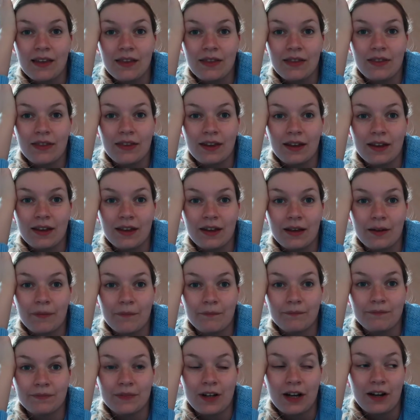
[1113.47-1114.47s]

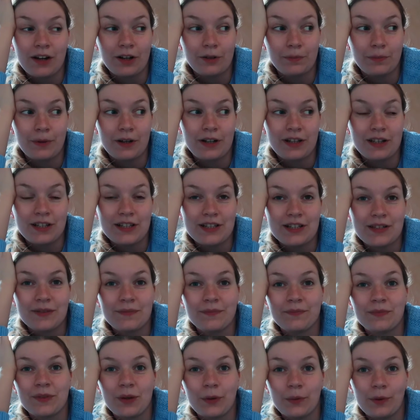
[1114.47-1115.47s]
The hard part
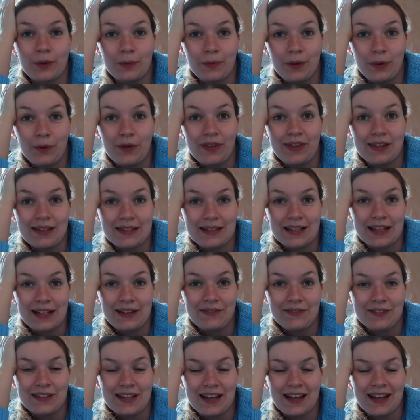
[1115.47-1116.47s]
will be with the
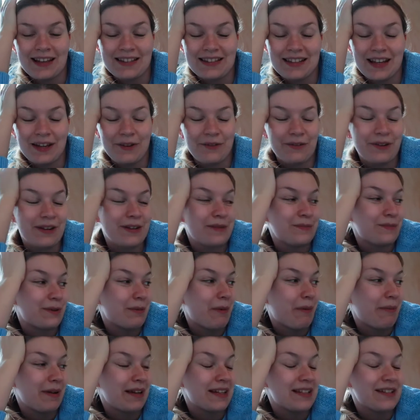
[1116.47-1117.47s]
sleeves, as I already
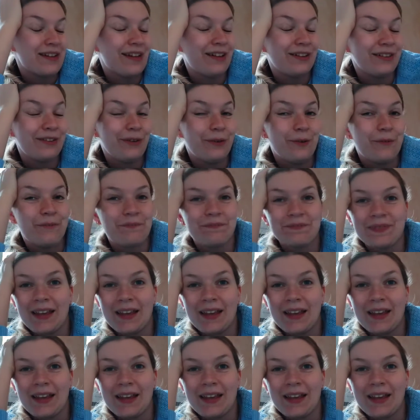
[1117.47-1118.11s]
probably told you.